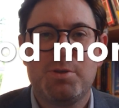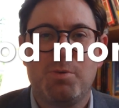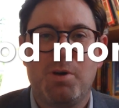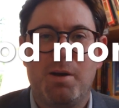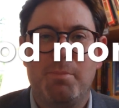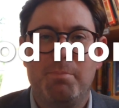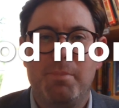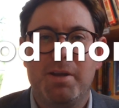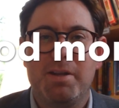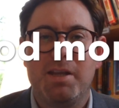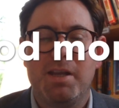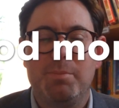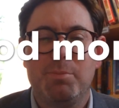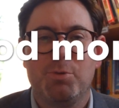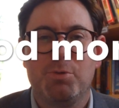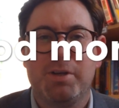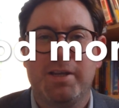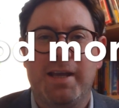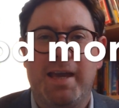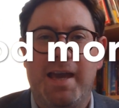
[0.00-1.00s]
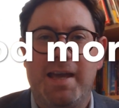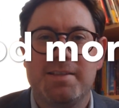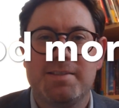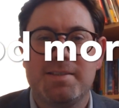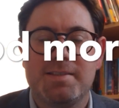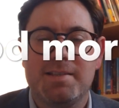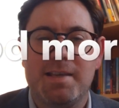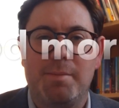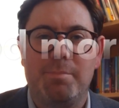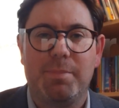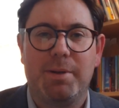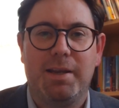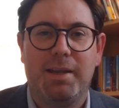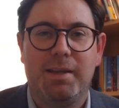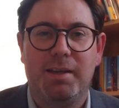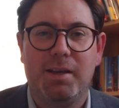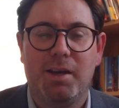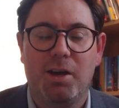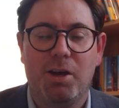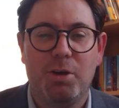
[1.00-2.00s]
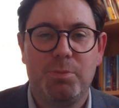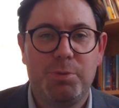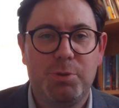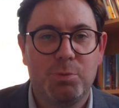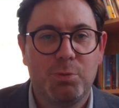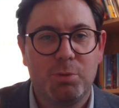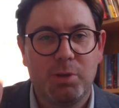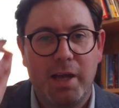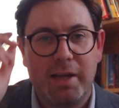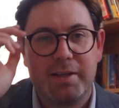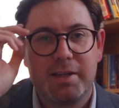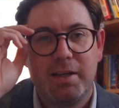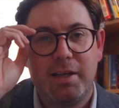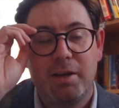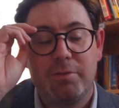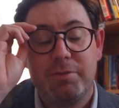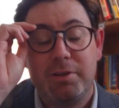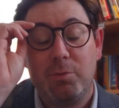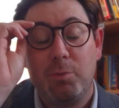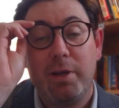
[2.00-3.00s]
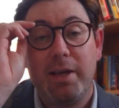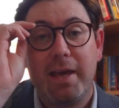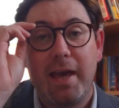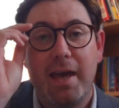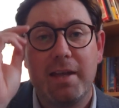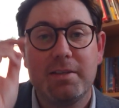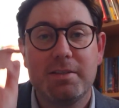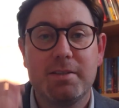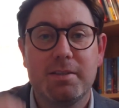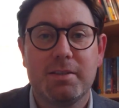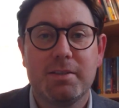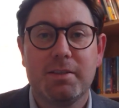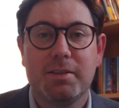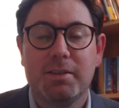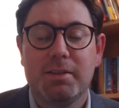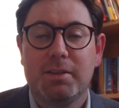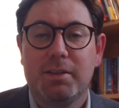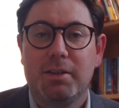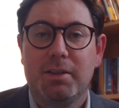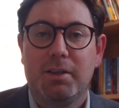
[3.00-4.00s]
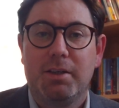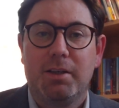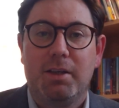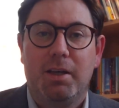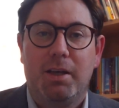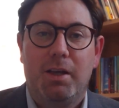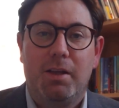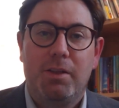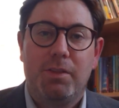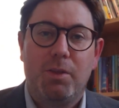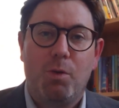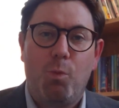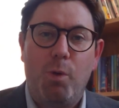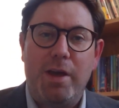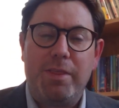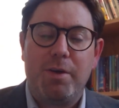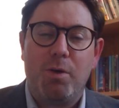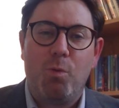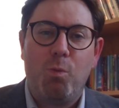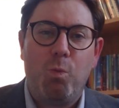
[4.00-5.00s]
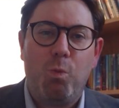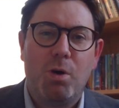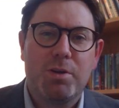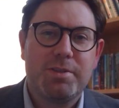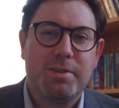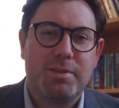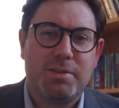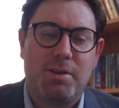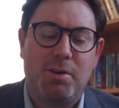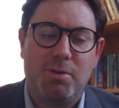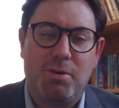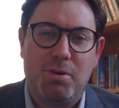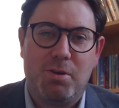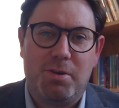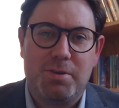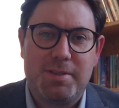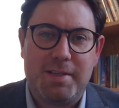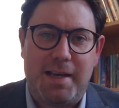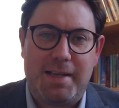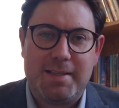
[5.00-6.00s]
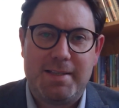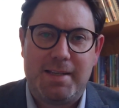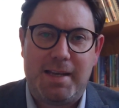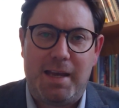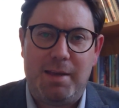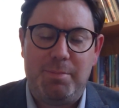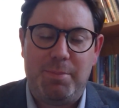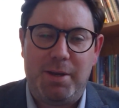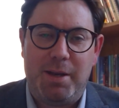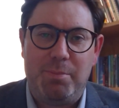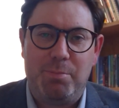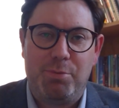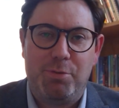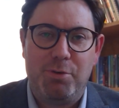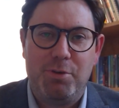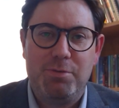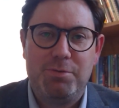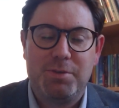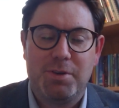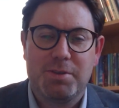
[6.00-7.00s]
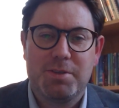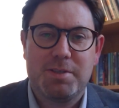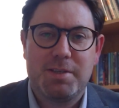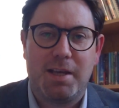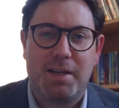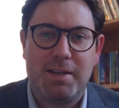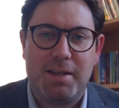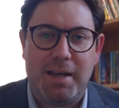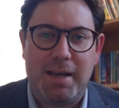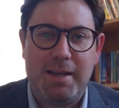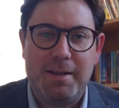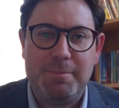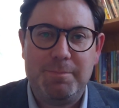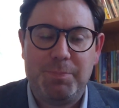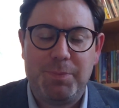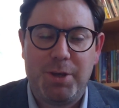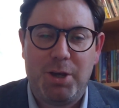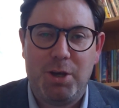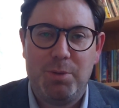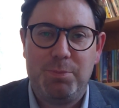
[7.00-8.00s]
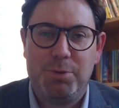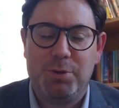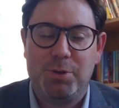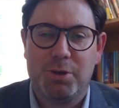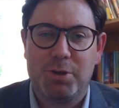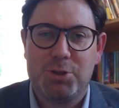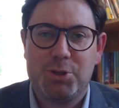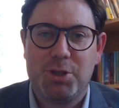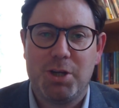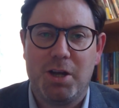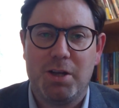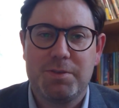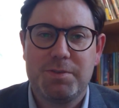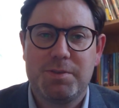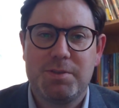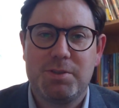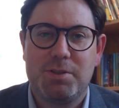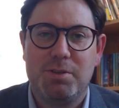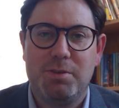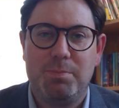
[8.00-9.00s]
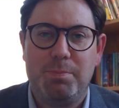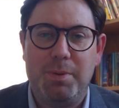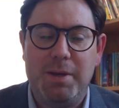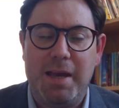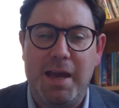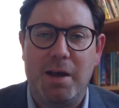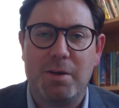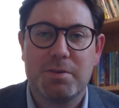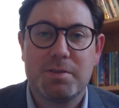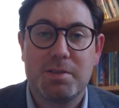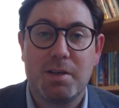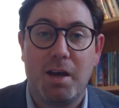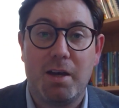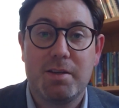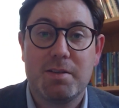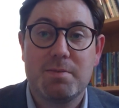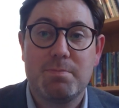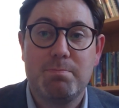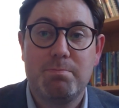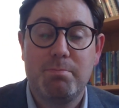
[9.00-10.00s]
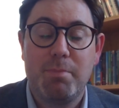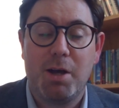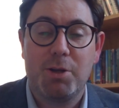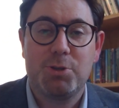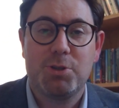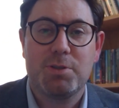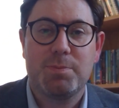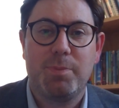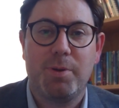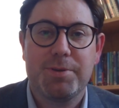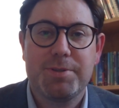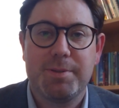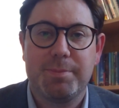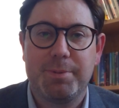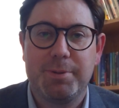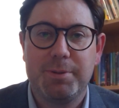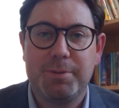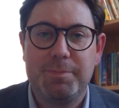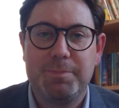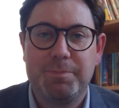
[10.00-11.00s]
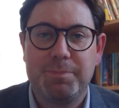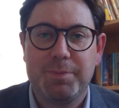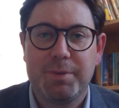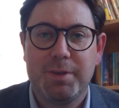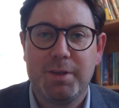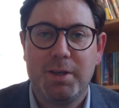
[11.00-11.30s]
to our Monday morning Heads Assembly. I hope you all had a lovely weekend. The weather wasn't so good on Saturday, but improved on Sunday. I hope you got a chance to be outside as much as possible,